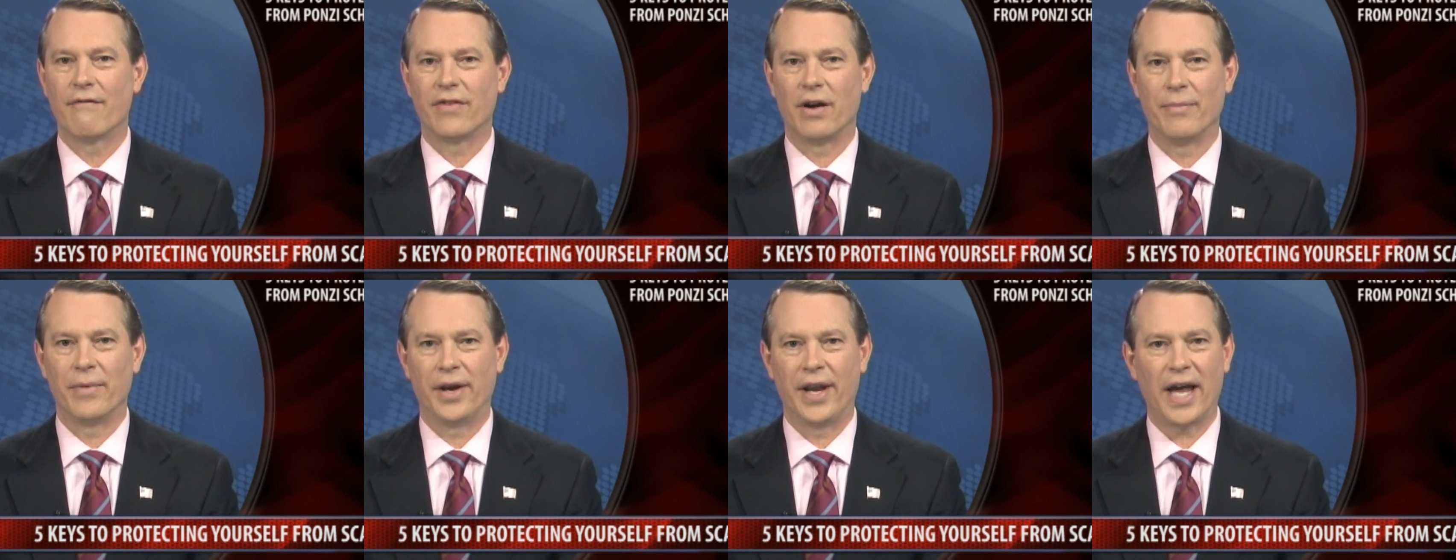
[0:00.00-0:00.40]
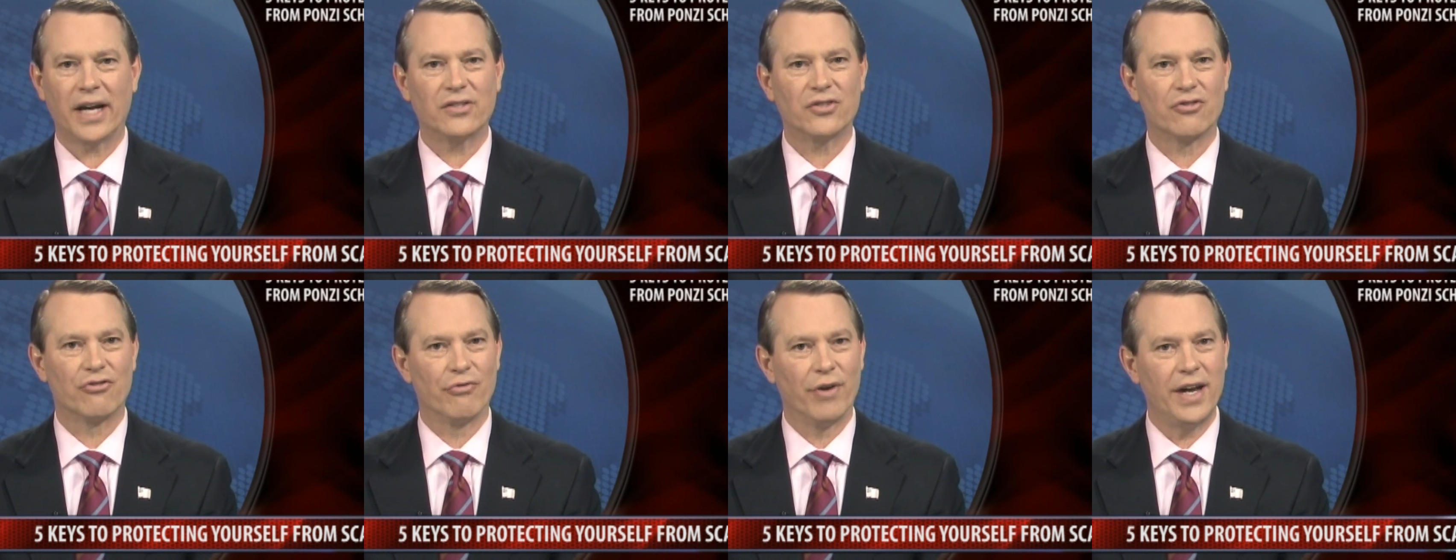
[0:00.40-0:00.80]
from the
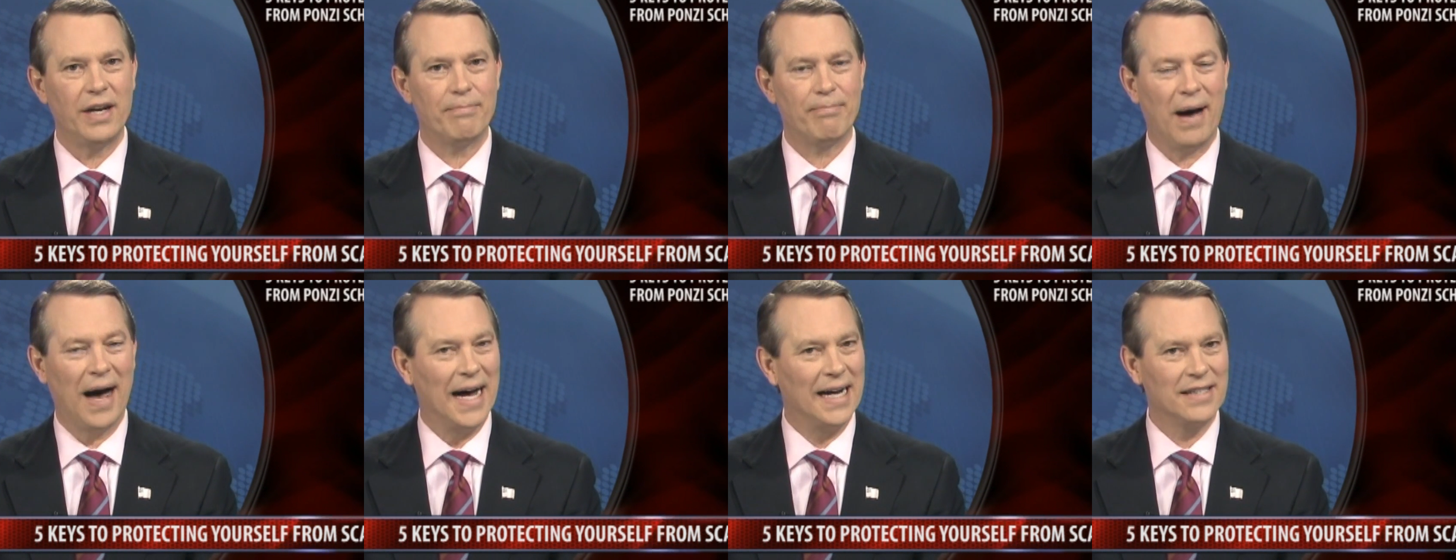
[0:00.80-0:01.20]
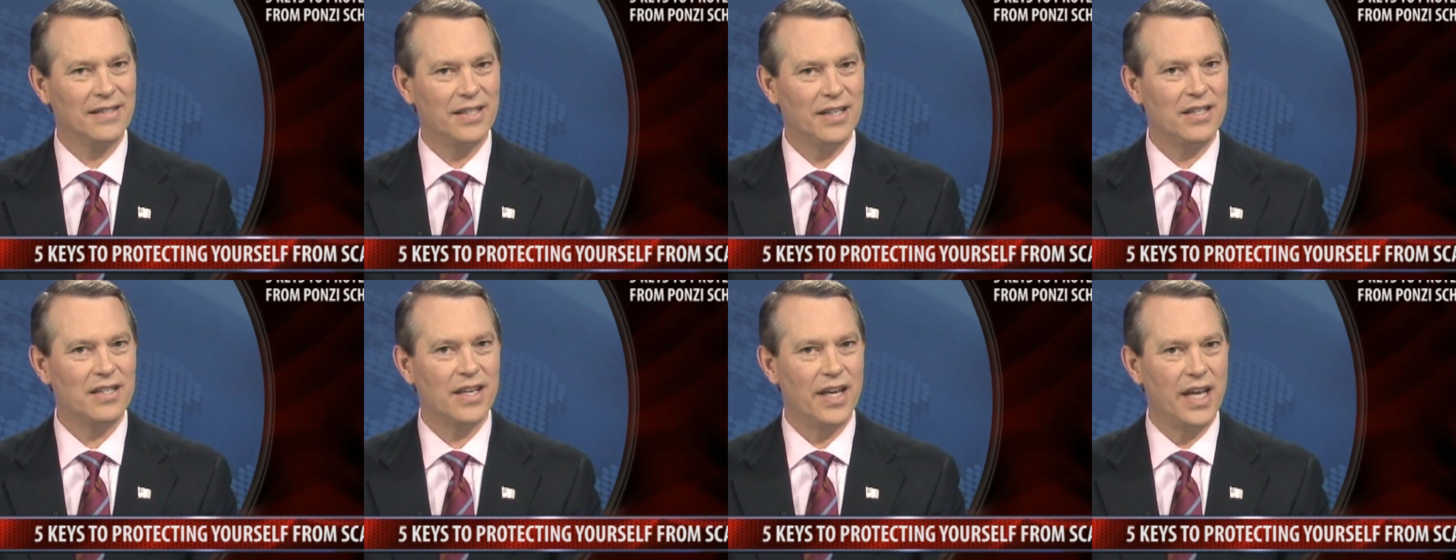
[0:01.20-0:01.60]
next great
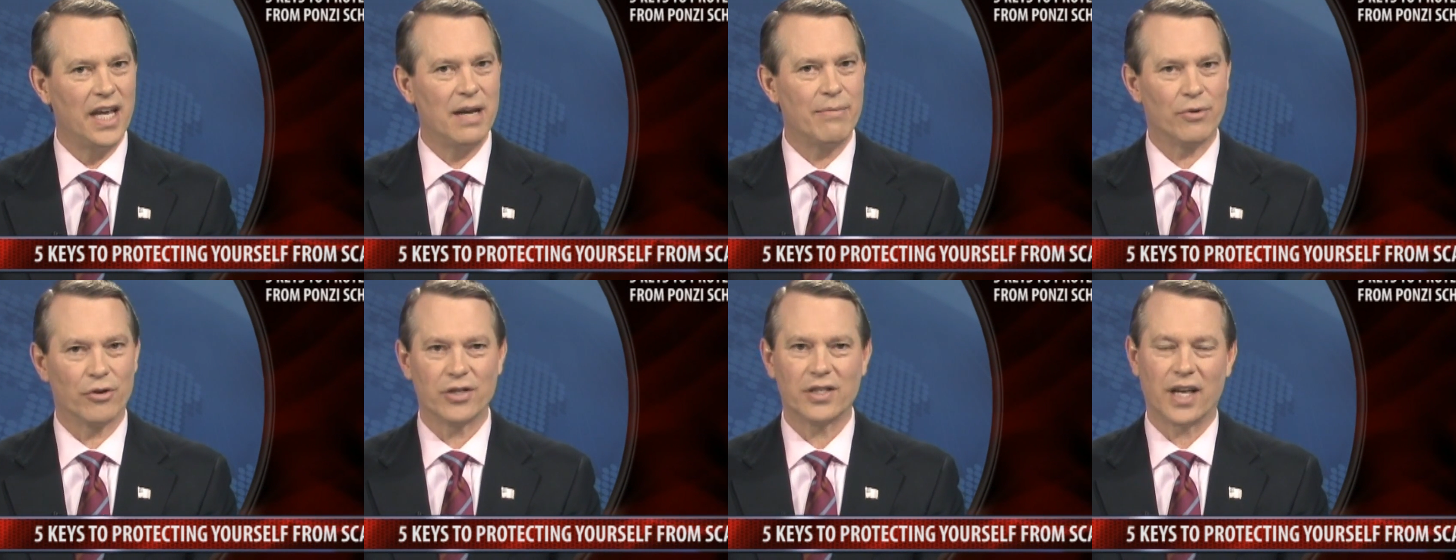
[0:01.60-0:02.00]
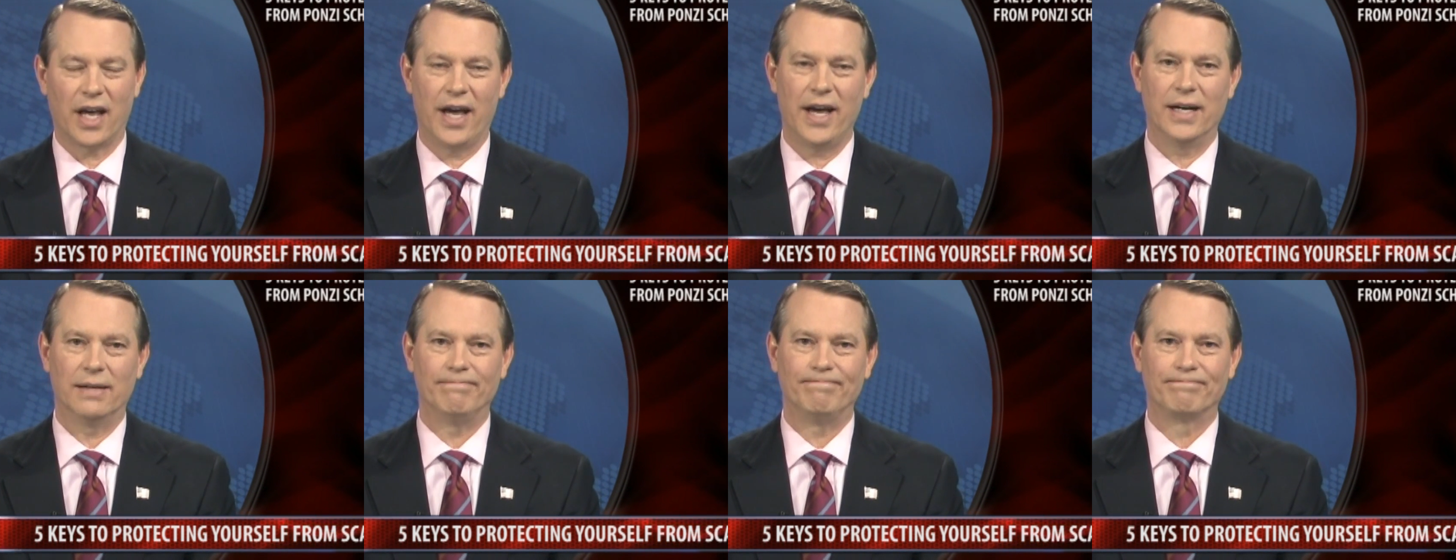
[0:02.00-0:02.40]
Ponzi scheme or
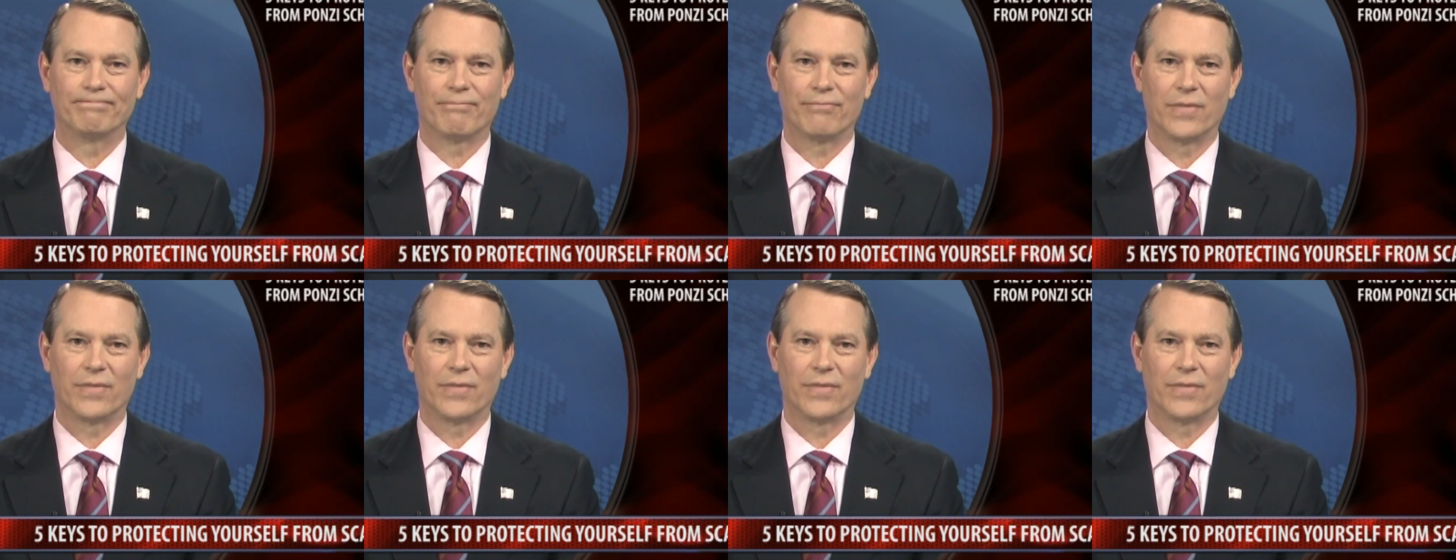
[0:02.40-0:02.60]
scam.